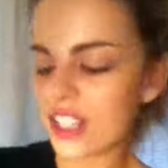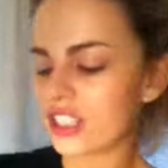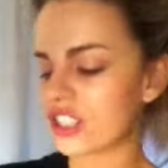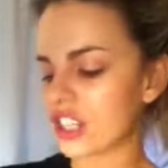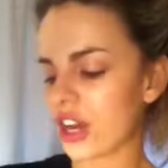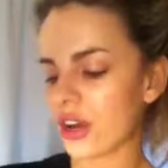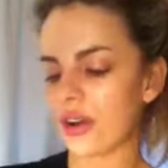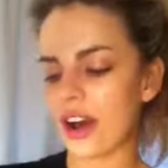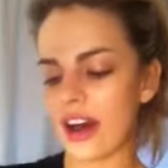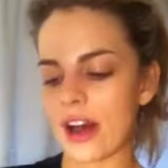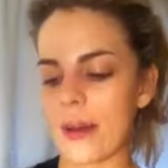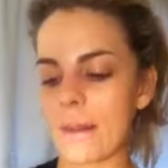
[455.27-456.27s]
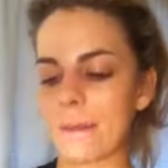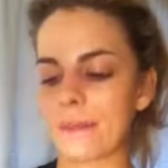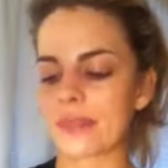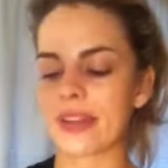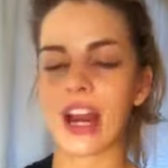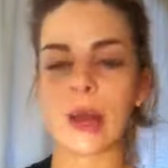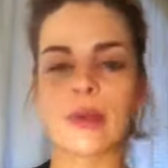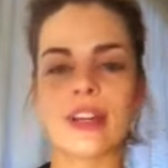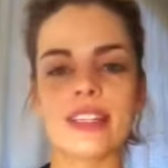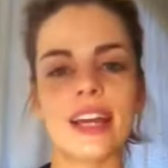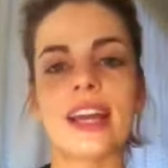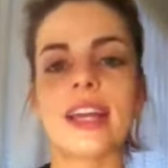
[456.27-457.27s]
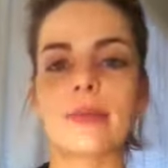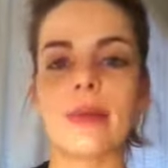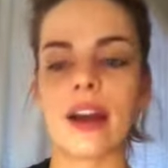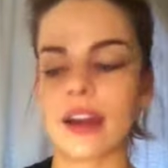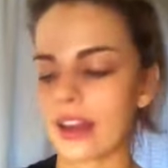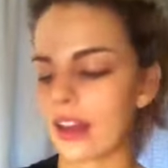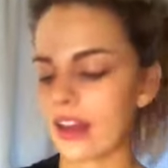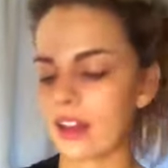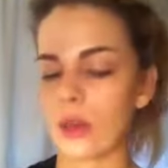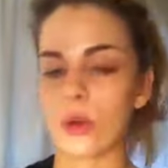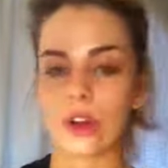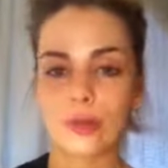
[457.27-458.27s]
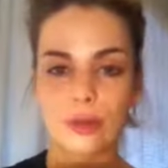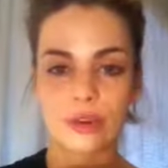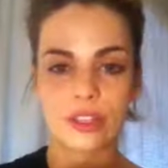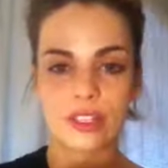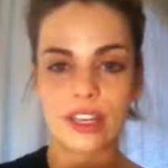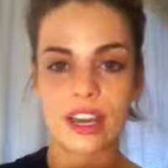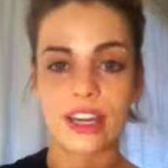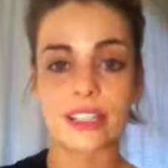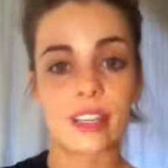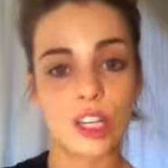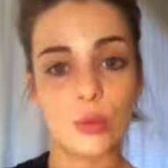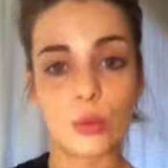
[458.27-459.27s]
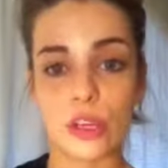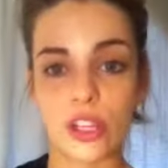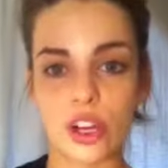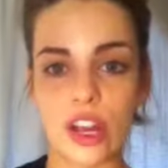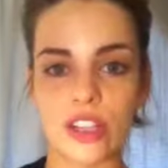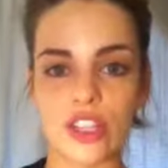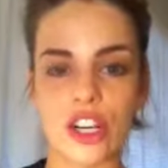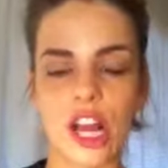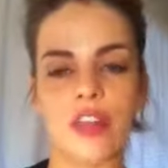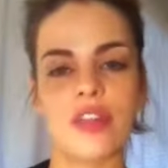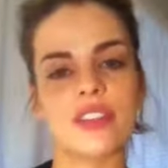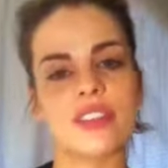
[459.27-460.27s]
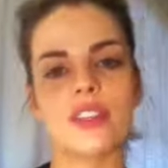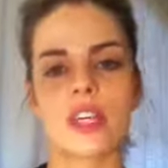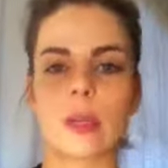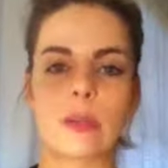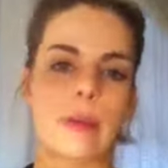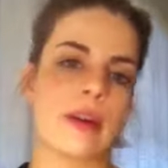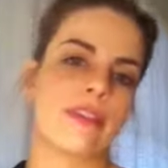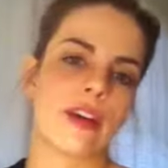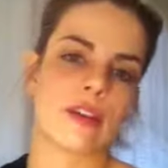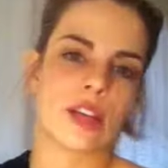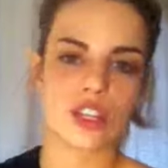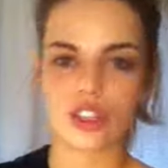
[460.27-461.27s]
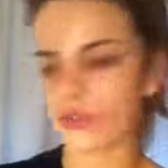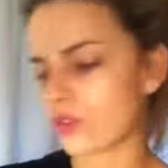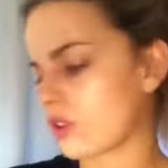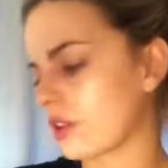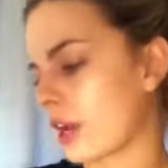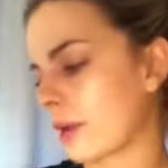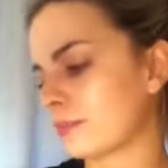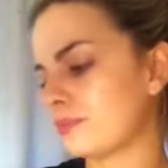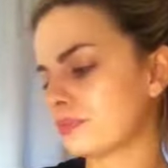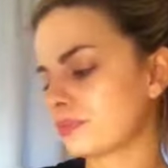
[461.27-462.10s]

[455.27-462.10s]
So now I'm going to take my Laura Mercier Tinted Moisturizer, and this is going to be my foundation for the day.